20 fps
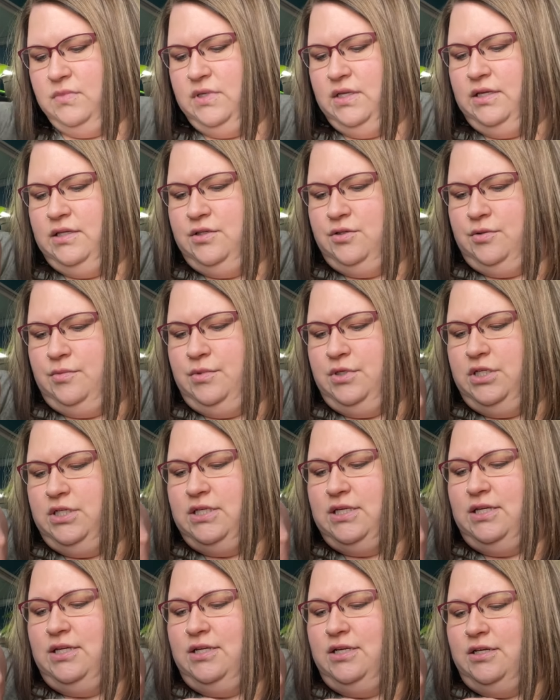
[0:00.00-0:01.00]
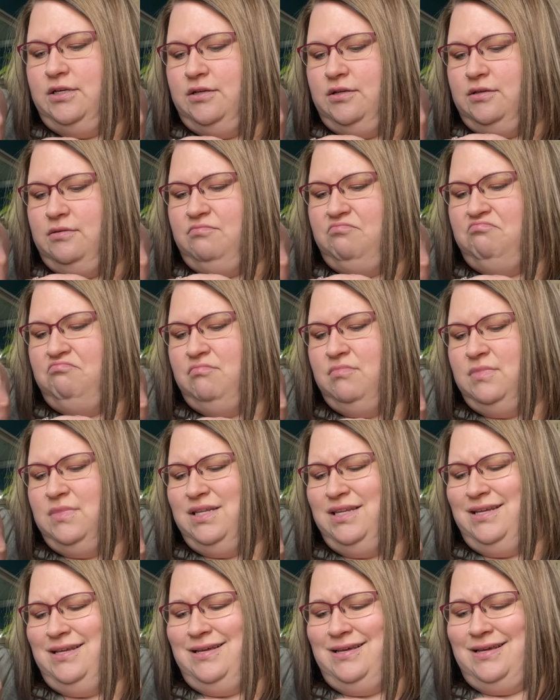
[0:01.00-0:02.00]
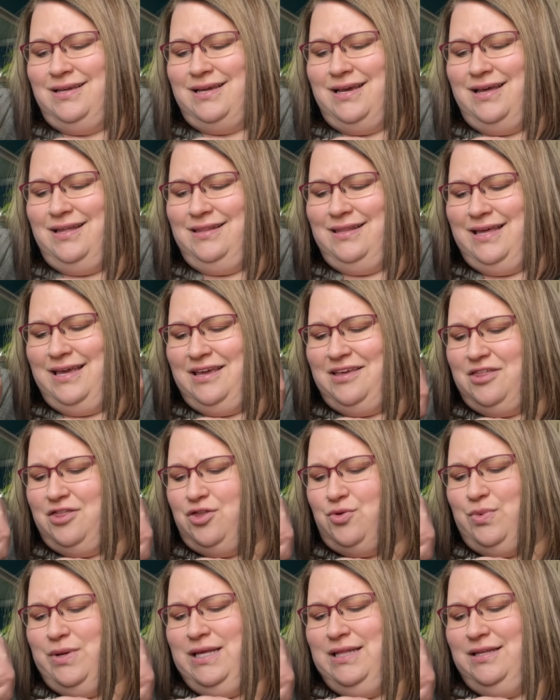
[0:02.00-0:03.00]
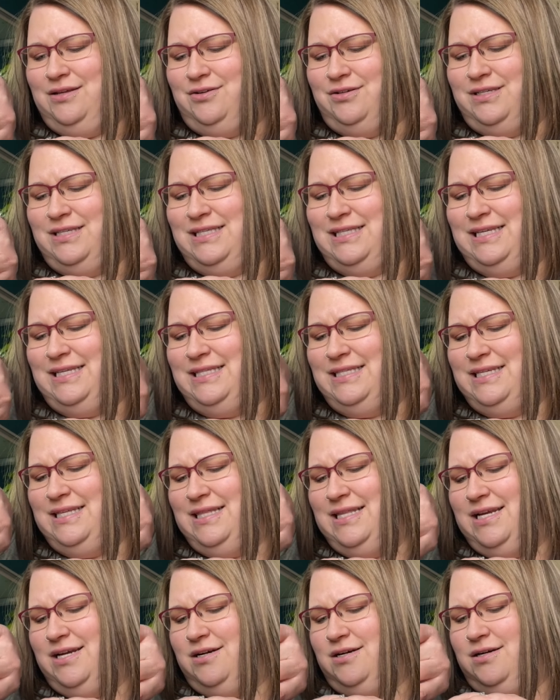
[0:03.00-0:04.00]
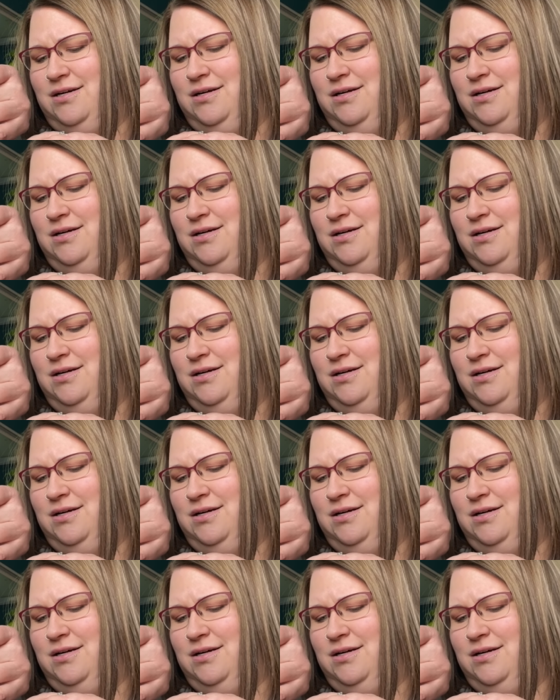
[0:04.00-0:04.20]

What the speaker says: So I'm just gonna cut like 3 little slits in there,